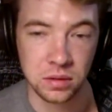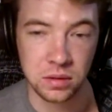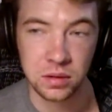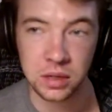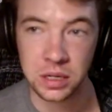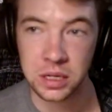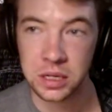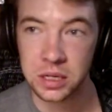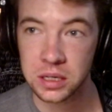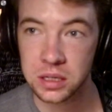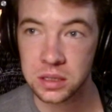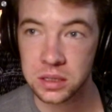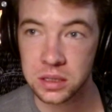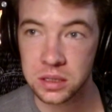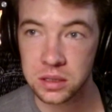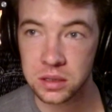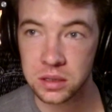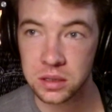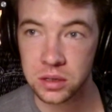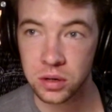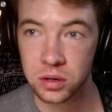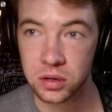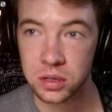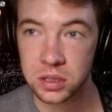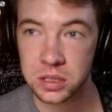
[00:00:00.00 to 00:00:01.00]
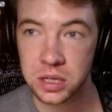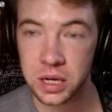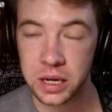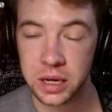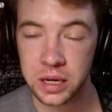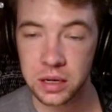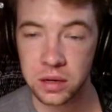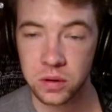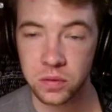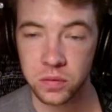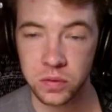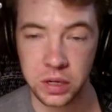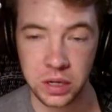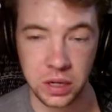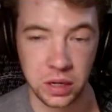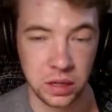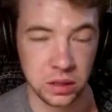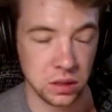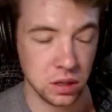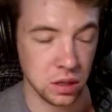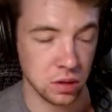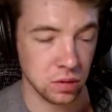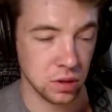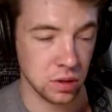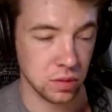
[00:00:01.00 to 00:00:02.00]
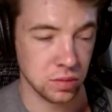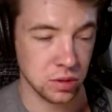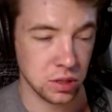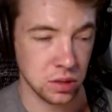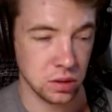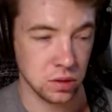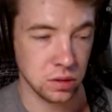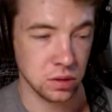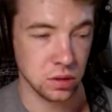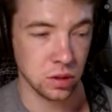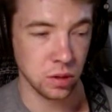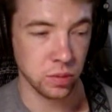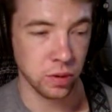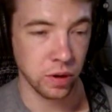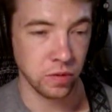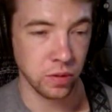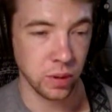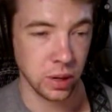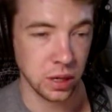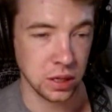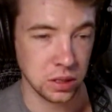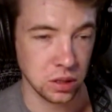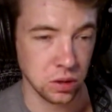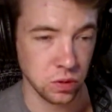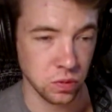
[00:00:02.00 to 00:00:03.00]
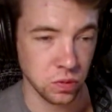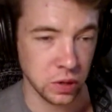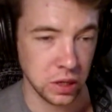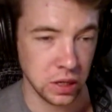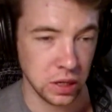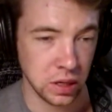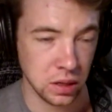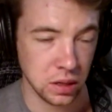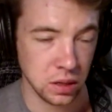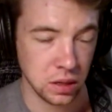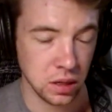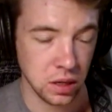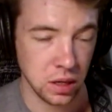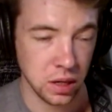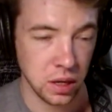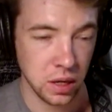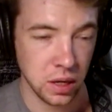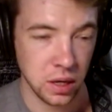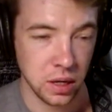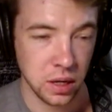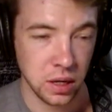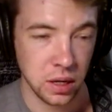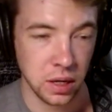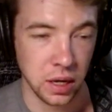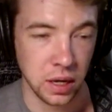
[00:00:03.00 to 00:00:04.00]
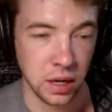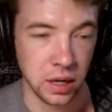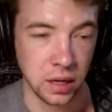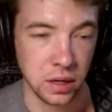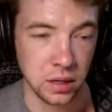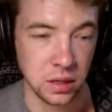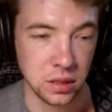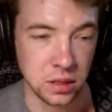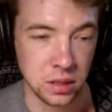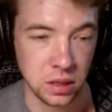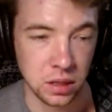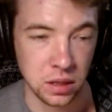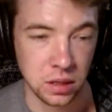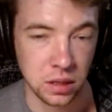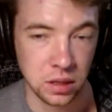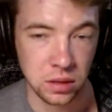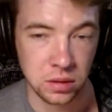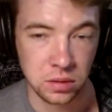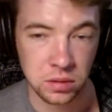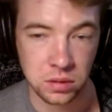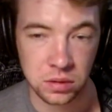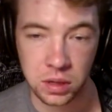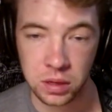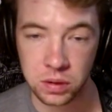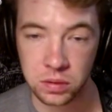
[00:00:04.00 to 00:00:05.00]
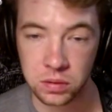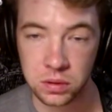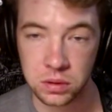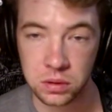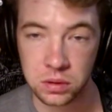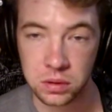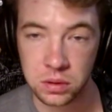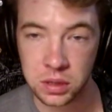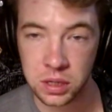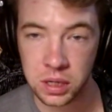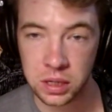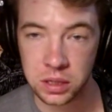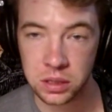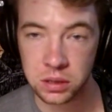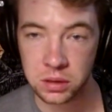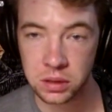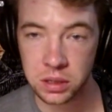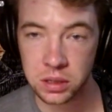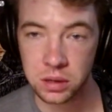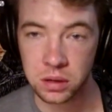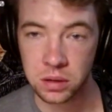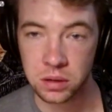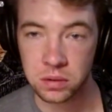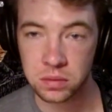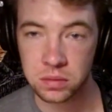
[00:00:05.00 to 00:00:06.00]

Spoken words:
It is Thursday. Weekend's coming up soon, so hope everybody has a good weekend, and I will catch you later.